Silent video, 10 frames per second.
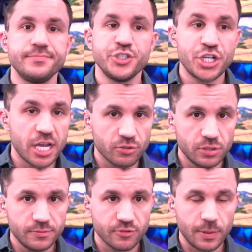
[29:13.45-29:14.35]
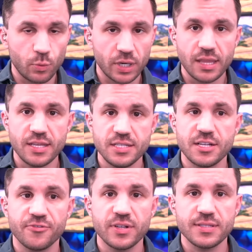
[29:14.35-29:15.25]
general from a, one of these
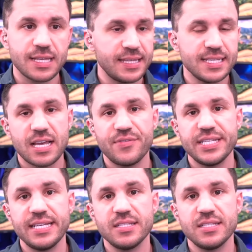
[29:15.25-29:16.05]
different, I think 17